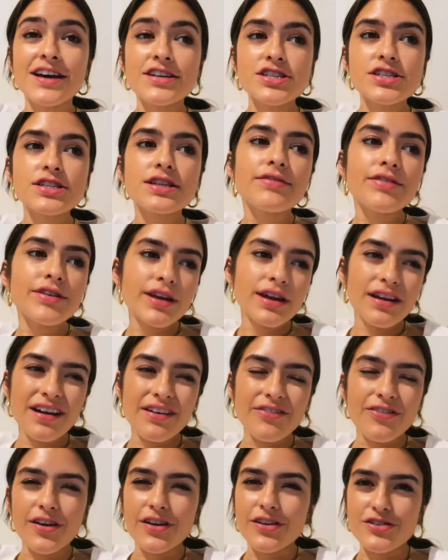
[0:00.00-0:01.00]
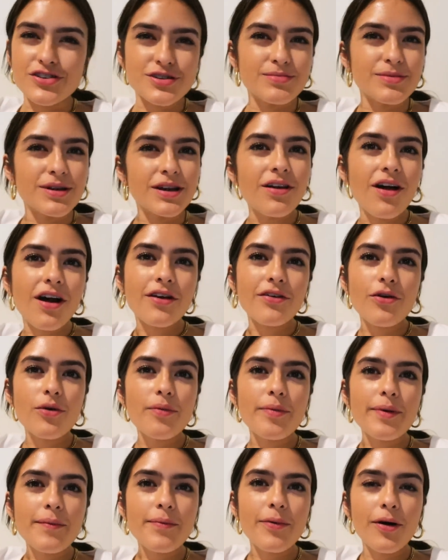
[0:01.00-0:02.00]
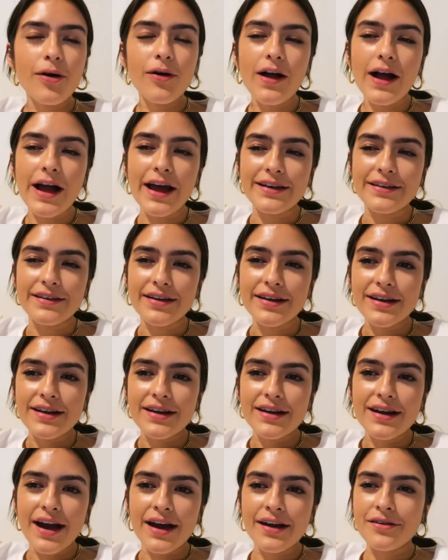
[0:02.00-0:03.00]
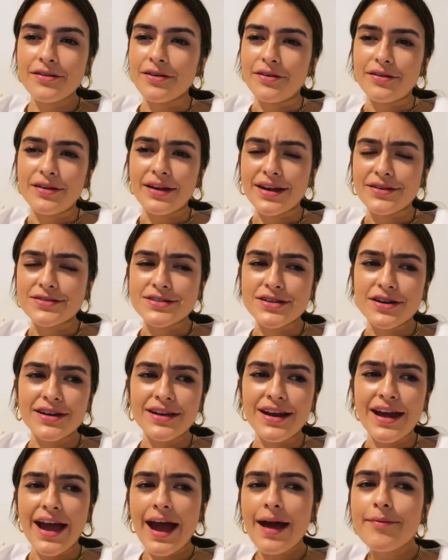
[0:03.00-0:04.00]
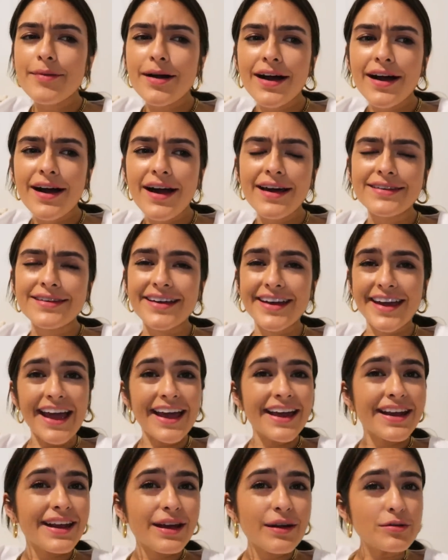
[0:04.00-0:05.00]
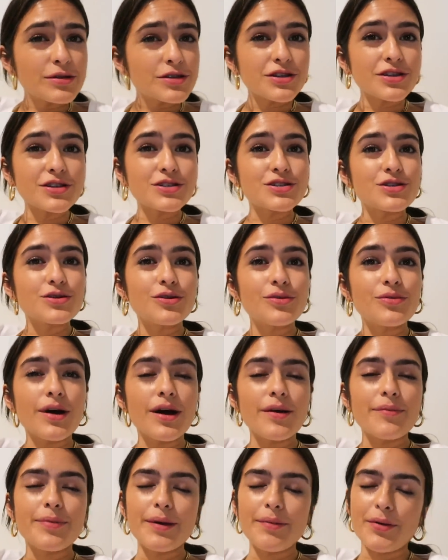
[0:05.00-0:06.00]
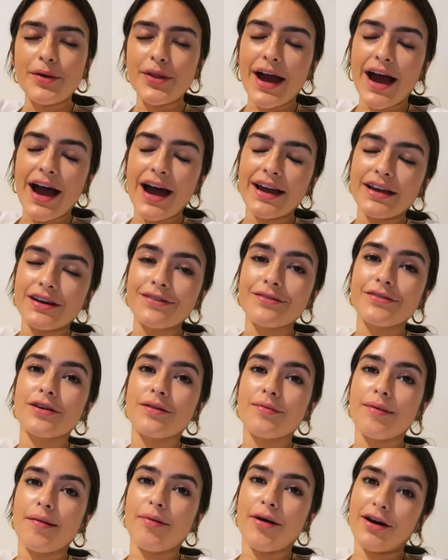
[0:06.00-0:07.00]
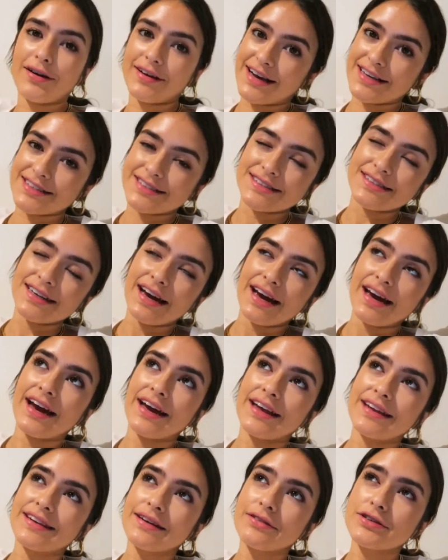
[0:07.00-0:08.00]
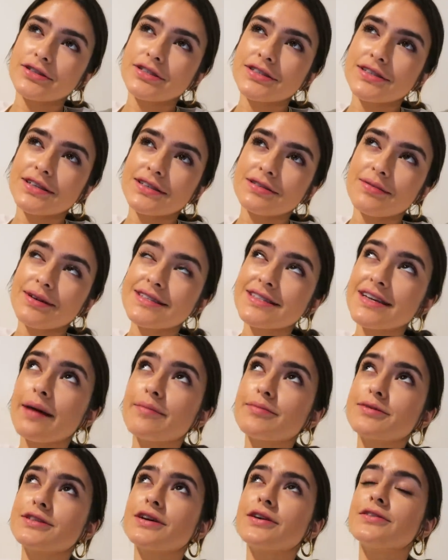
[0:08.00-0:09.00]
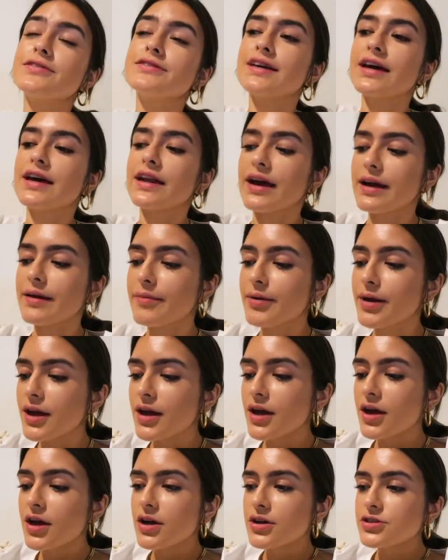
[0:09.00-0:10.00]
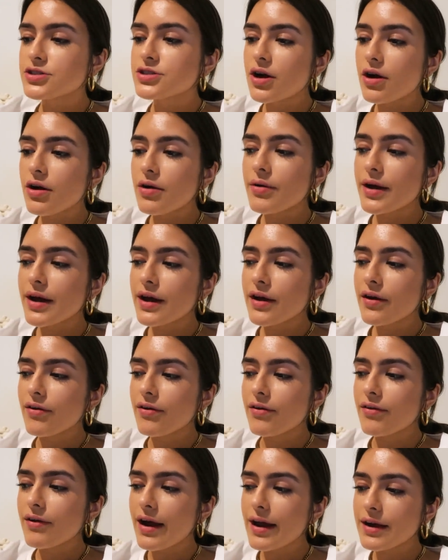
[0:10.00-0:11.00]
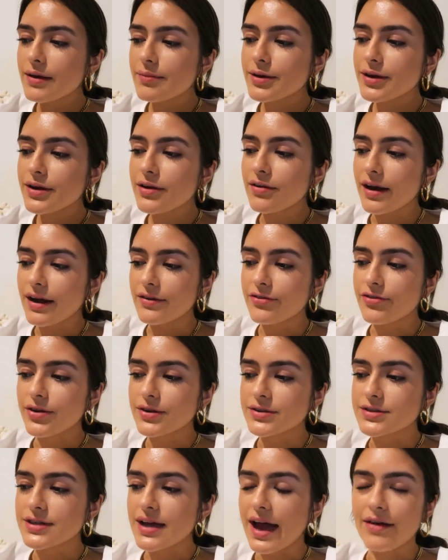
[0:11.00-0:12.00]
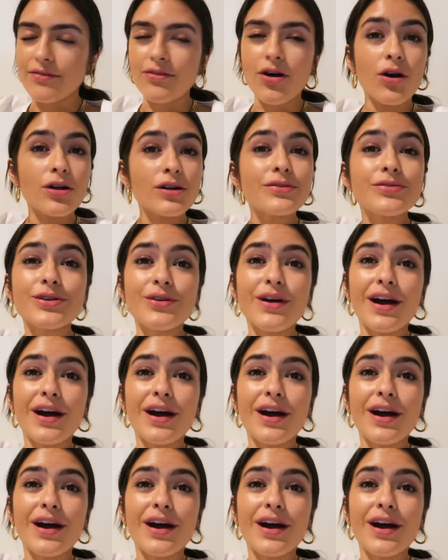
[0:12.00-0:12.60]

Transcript: just living here, I feel like you just meet a lot of cool people and I don't know, like I was talking to Emma and then Katie, which are the two people that I interviewed on my podcast today, and they were just such amazing episodes. And I'm so incredibly grateful to have all of you